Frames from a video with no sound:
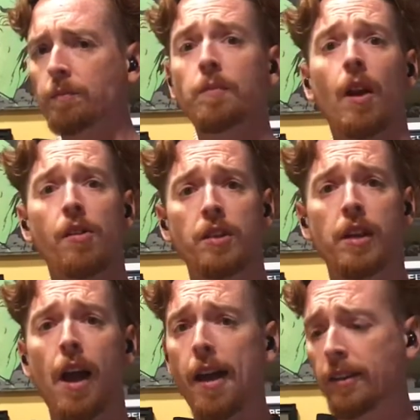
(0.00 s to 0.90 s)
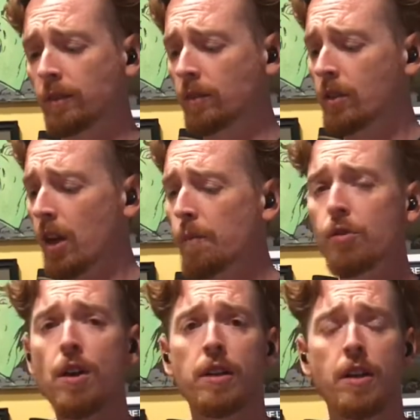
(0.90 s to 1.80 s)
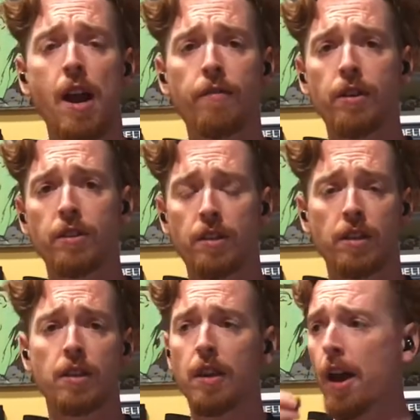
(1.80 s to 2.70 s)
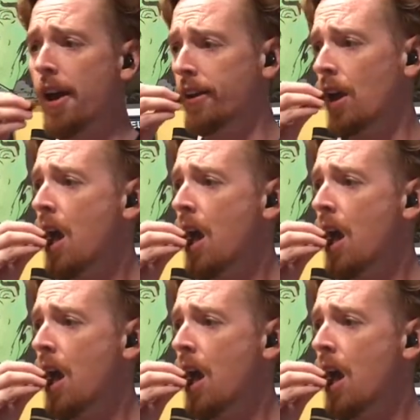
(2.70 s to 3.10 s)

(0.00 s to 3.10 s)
There's a guy, Dump Truck Diver 69,